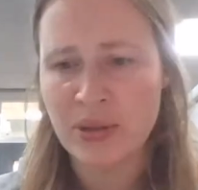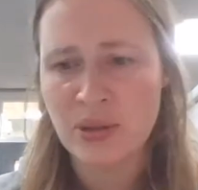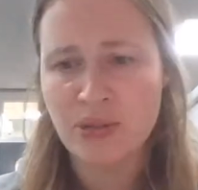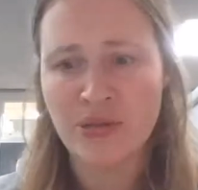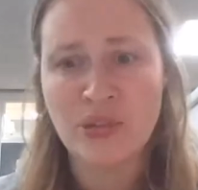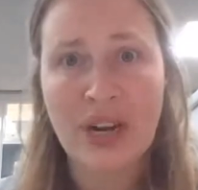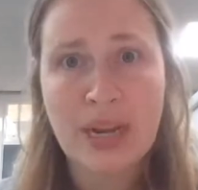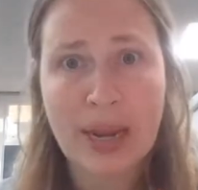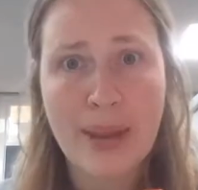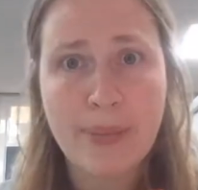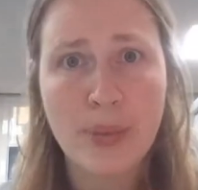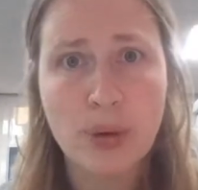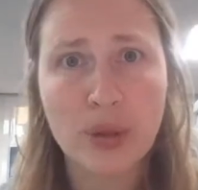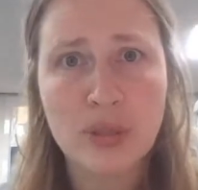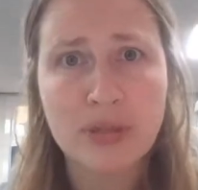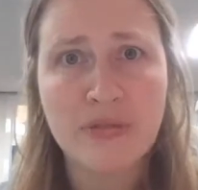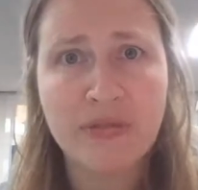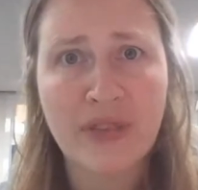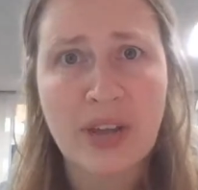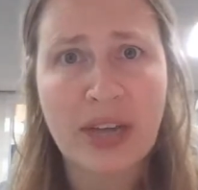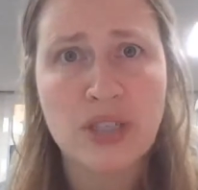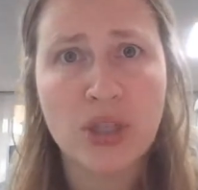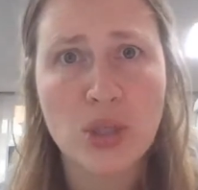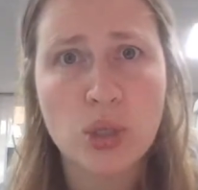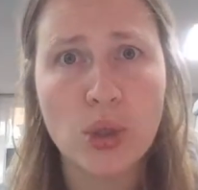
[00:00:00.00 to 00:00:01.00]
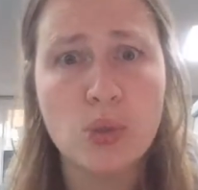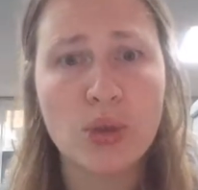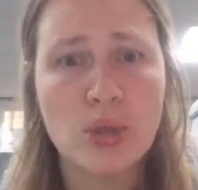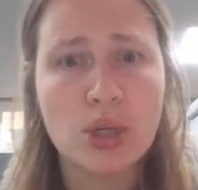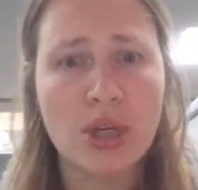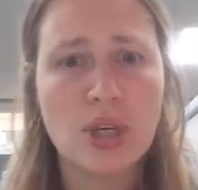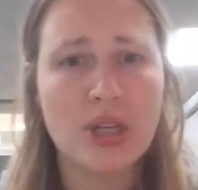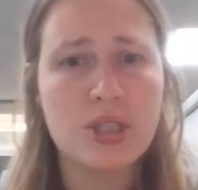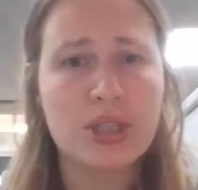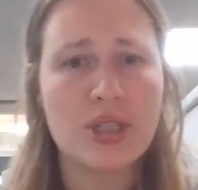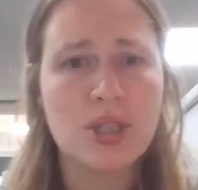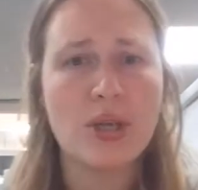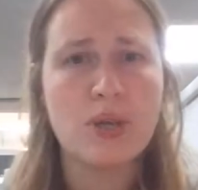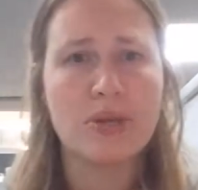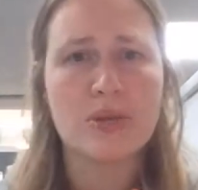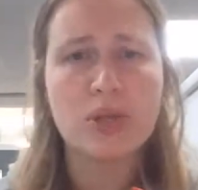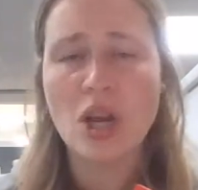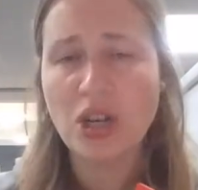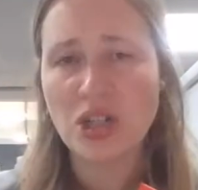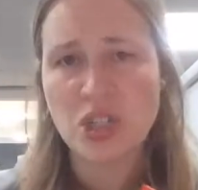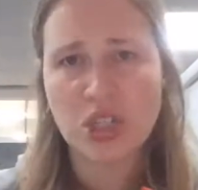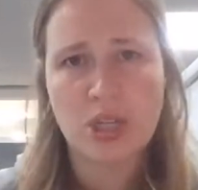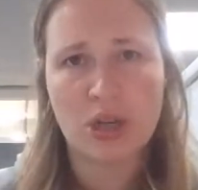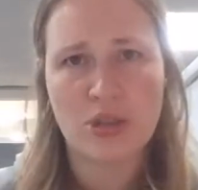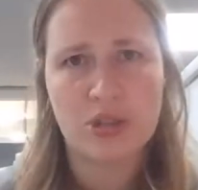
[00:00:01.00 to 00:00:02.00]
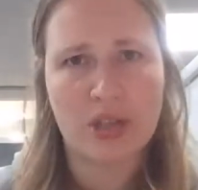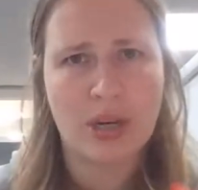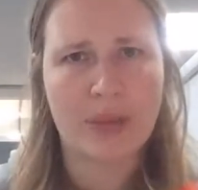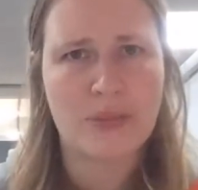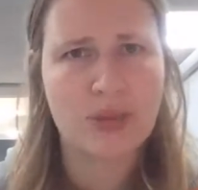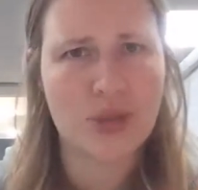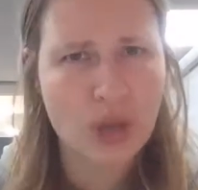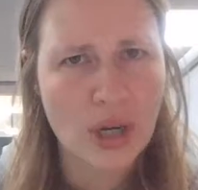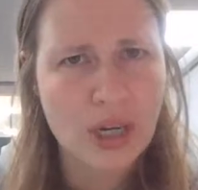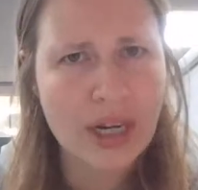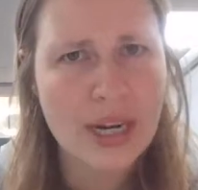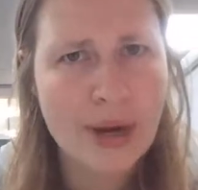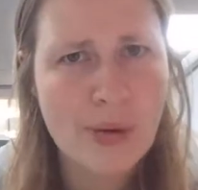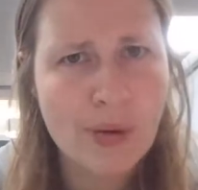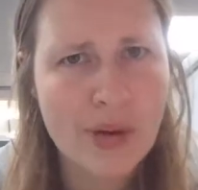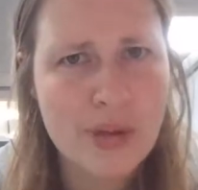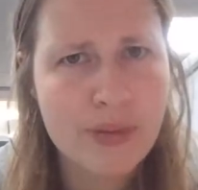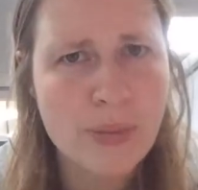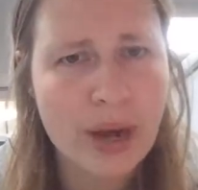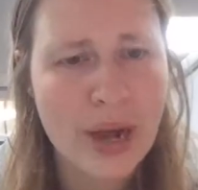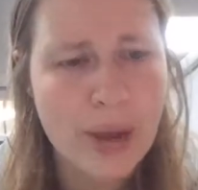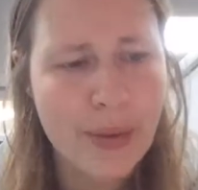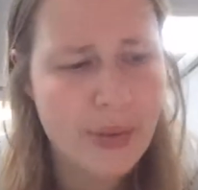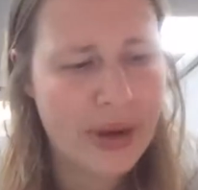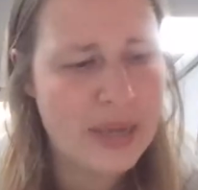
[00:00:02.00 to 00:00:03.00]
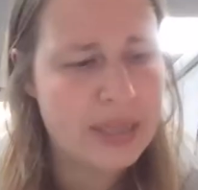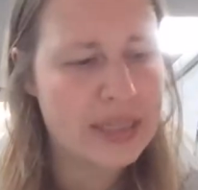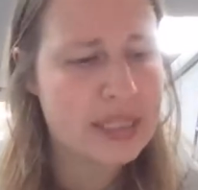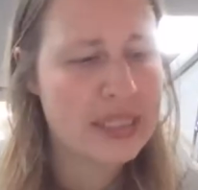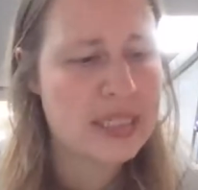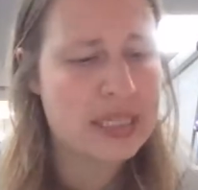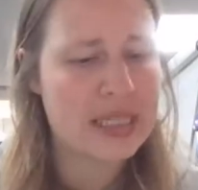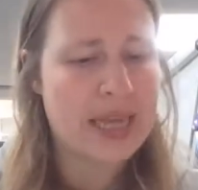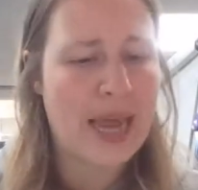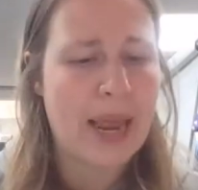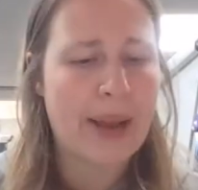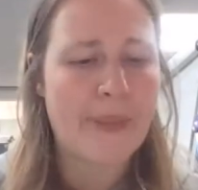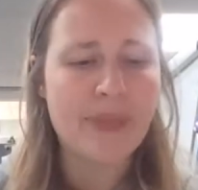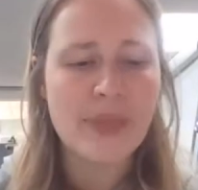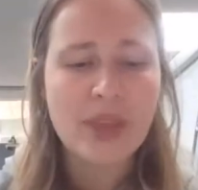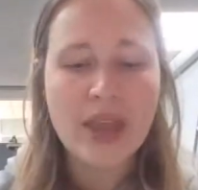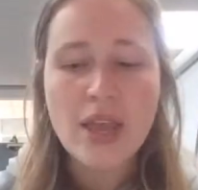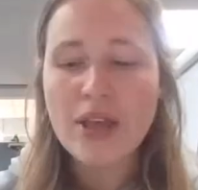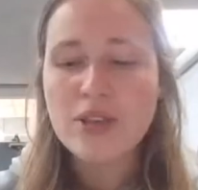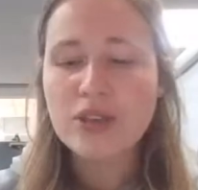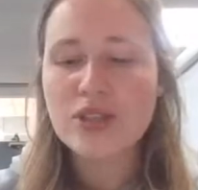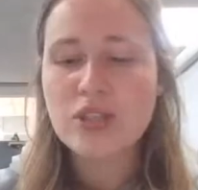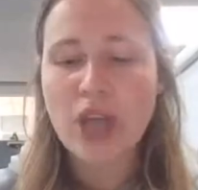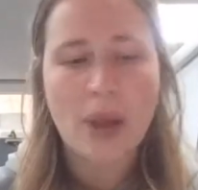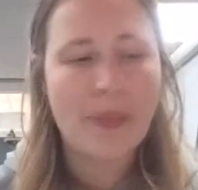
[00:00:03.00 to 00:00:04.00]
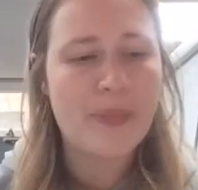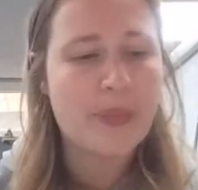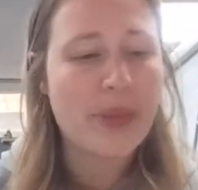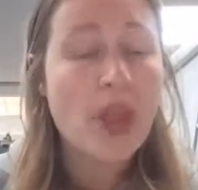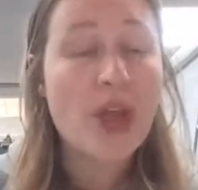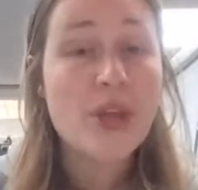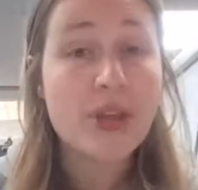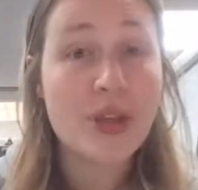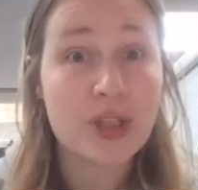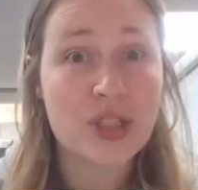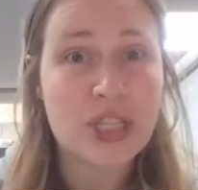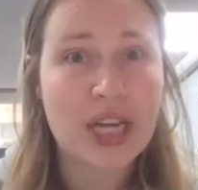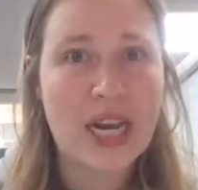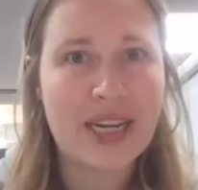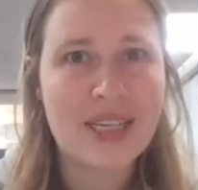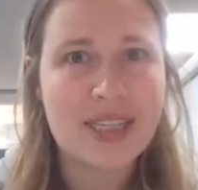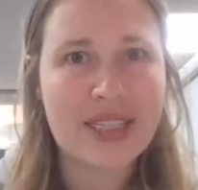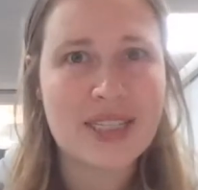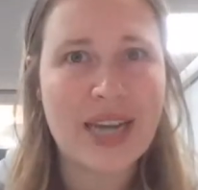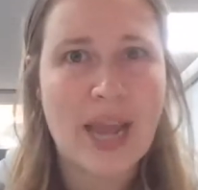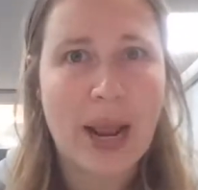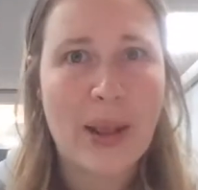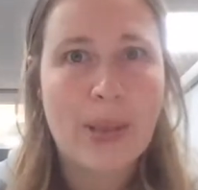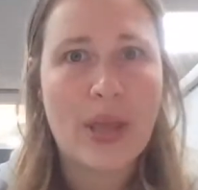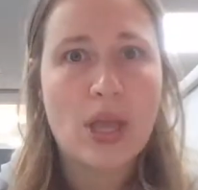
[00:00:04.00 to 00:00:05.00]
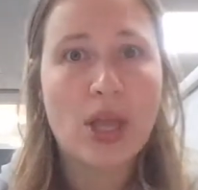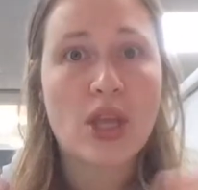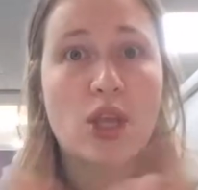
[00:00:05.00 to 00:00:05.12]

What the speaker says: really important fact you could use. Gosh, children, I'm struggling with my words today. So, your challenge today.